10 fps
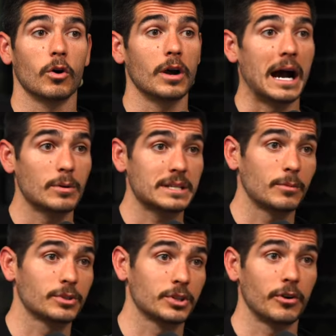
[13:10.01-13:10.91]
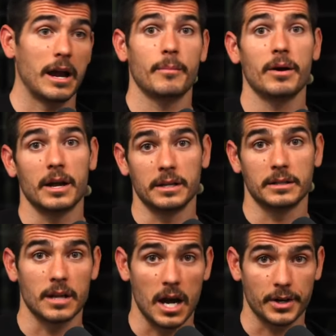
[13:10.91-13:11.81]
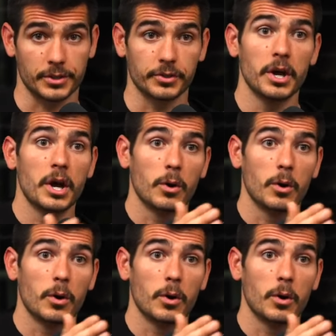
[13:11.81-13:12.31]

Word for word: or I was able to grab a doctor